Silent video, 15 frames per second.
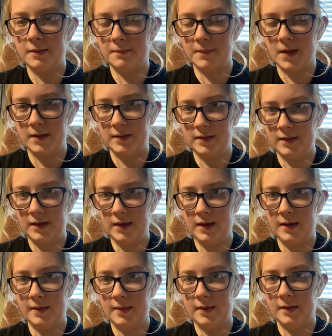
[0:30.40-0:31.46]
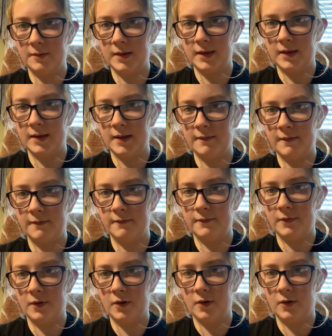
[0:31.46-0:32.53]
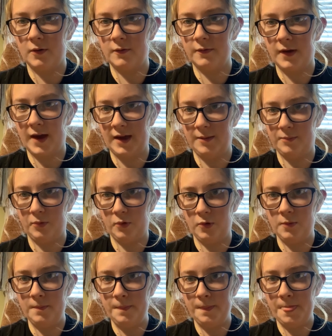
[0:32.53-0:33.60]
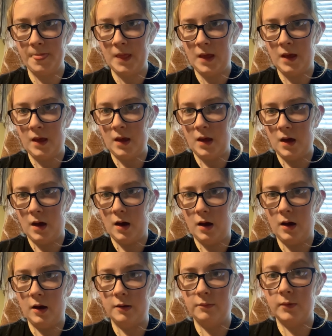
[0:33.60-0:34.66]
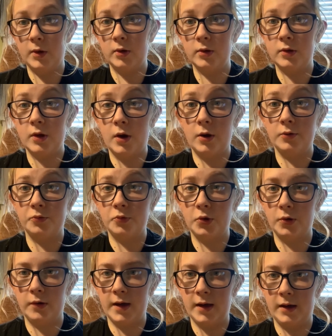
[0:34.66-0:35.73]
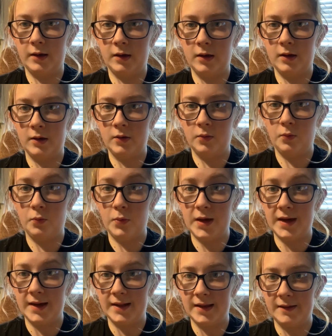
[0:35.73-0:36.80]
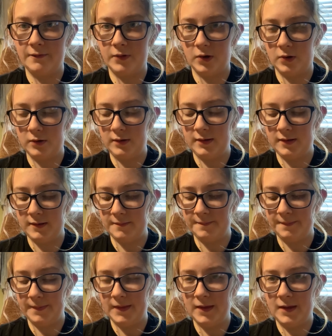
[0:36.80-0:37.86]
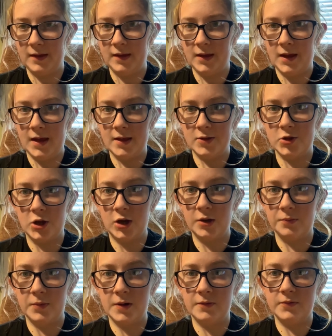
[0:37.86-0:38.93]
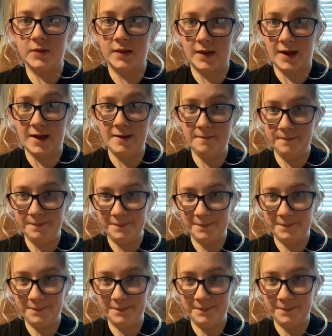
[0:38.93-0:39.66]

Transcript: Monday, the 27th of April. I'm going to start doing weekly vlogs, starting with today.